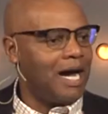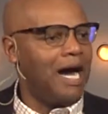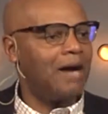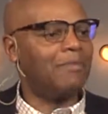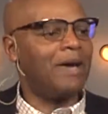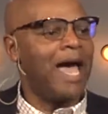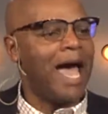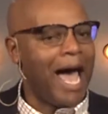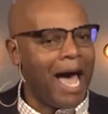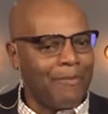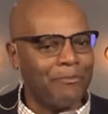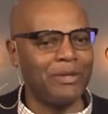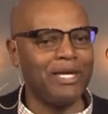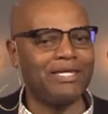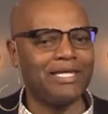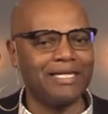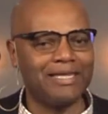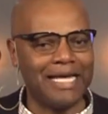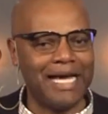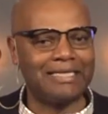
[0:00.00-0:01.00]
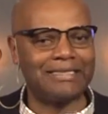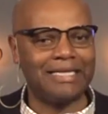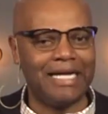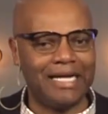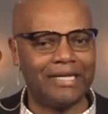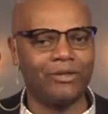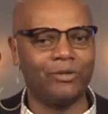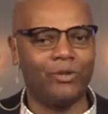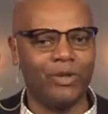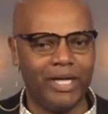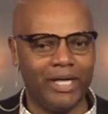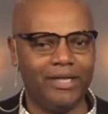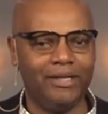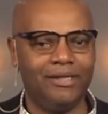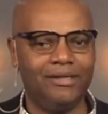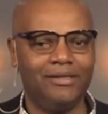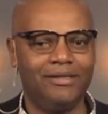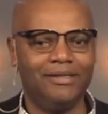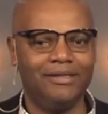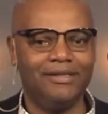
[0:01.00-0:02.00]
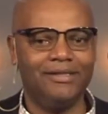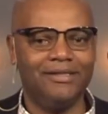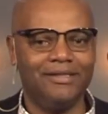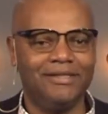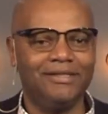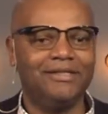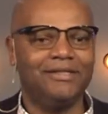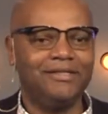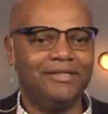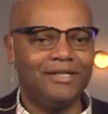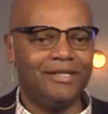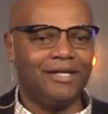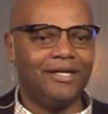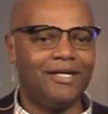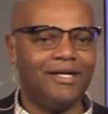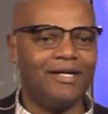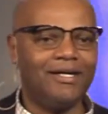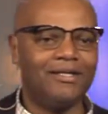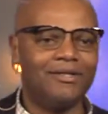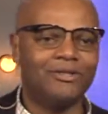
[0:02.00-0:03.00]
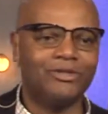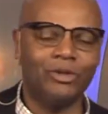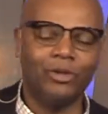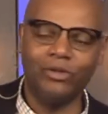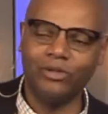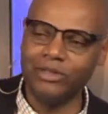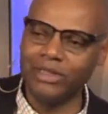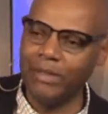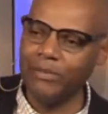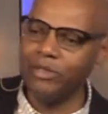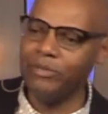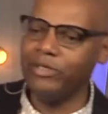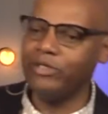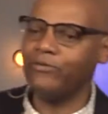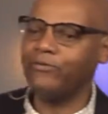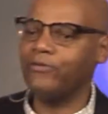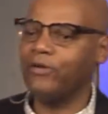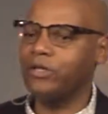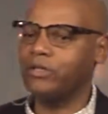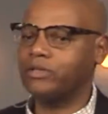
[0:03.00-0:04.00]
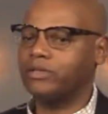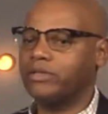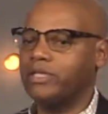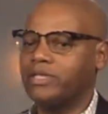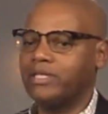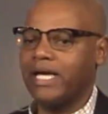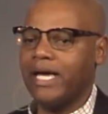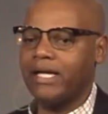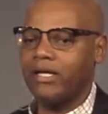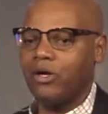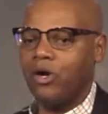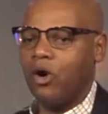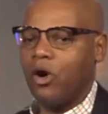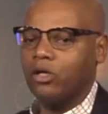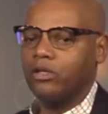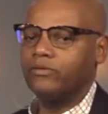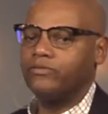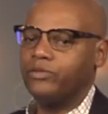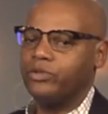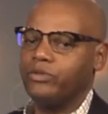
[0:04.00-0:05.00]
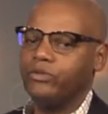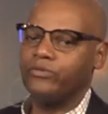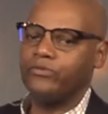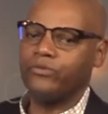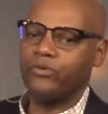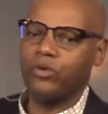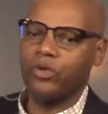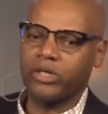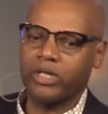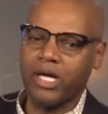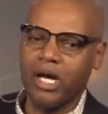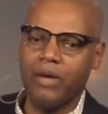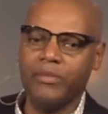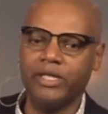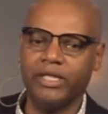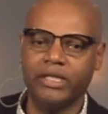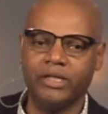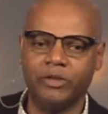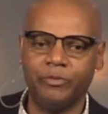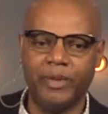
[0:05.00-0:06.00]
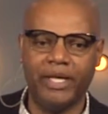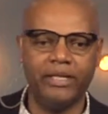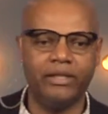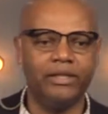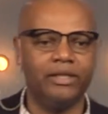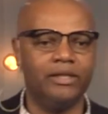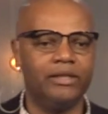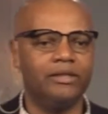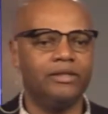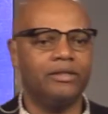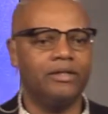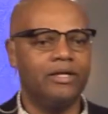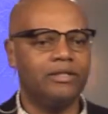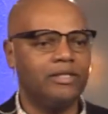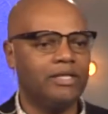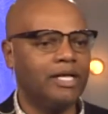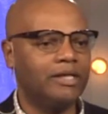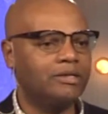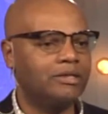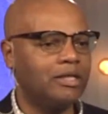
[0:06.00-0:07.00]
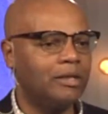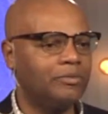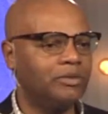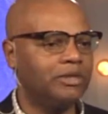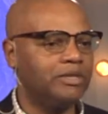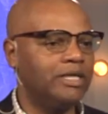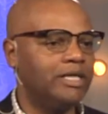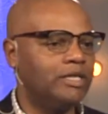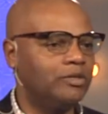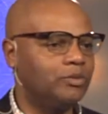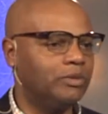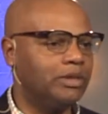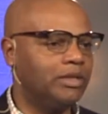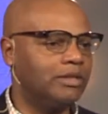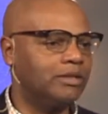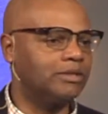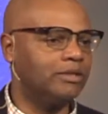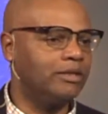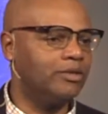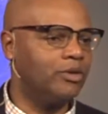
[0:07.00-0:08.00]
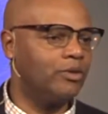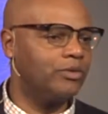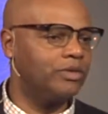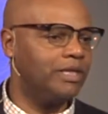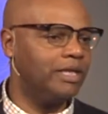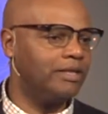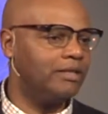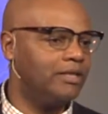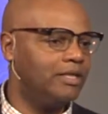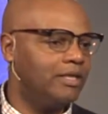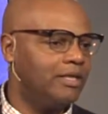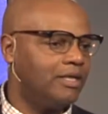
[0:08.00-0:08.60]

I'm happy that that's out of the way. Uh, so let me be the first to thank all of you for coming and spending uh, the next couple of days with us. I know that